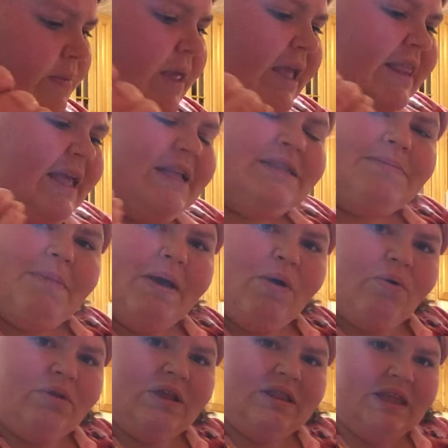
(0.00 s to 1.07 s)
Like, that's my
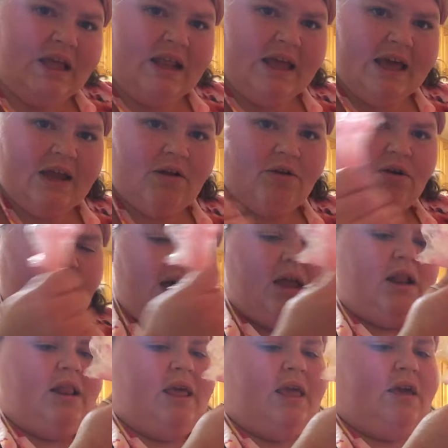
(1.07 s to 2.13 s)
only thing. Like, I don't know how
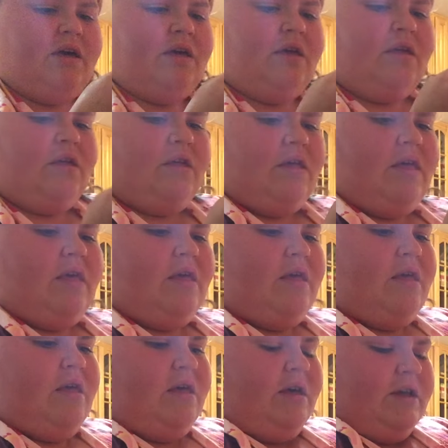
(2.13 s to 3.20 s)
to, like,
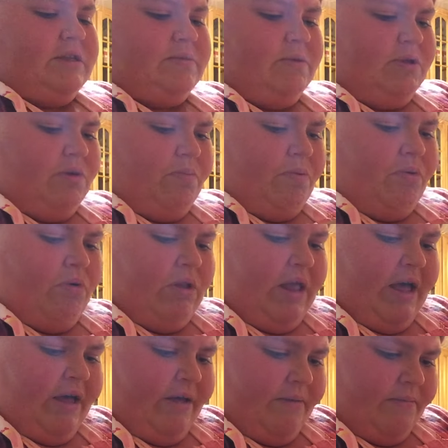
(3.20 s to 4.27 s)
because when you pull
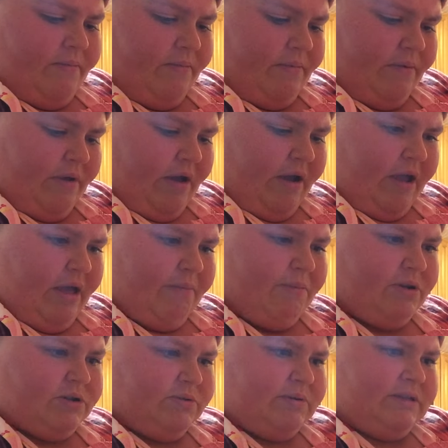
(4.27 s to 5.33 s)
up, all right, I'm
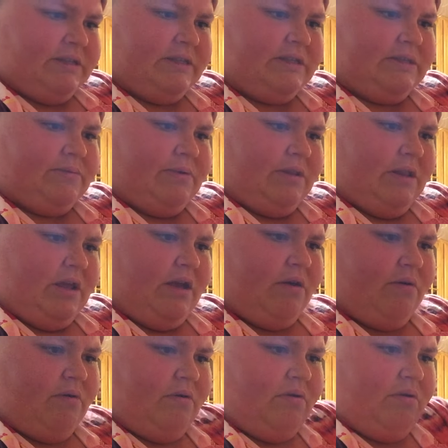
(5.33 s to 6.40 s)
going to twist this one
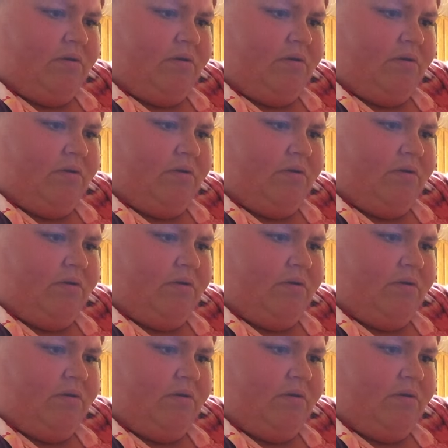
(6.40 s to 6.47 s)
now.